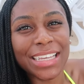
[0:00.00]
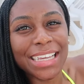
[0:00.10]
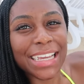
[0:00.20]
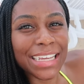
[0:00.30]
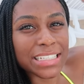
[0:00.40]

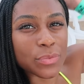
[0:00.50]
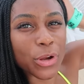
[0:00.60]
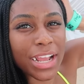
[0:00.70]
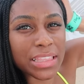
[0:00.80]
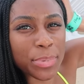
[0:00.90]
and
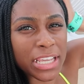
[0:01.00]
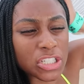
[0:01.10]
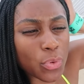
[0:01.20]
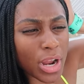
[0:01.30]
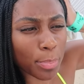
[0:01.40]
we're at the
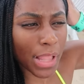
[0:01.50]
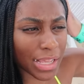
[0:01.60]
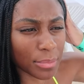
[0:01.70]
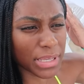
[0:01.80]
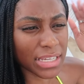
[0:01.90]
beach. We're at
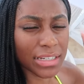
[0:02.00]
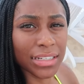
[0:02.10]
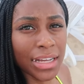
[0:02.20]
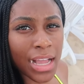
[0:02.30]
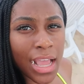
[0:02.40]
Playa
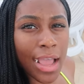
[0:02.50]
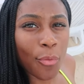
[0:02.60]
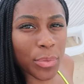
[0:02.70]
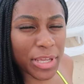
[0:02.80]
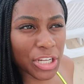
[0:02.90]

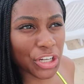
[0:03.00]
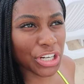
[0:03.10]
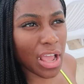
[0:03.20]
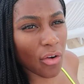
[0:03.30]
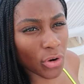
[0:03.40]
Mia. We've been
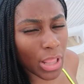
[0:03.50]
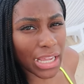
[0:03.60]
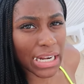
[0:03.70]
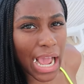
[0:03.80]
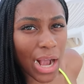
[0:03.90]
here now for
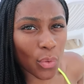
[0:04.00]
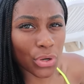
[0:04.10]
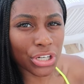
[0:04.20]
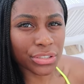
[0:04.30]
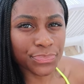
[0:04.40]
like an
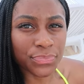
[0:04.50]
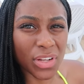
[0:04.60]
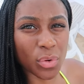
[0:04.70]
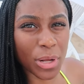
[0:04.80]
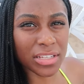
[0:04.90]
hour
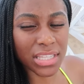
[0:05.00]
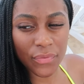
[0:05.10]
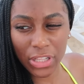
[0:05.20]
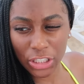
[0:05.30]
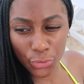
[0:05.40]
and we're probably
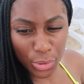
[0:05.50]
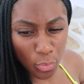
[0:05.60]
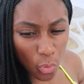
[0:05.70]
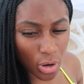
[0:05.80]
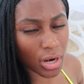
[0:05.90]
staying for like 3
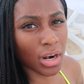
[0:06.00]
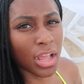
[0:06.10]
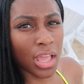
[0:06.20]
more.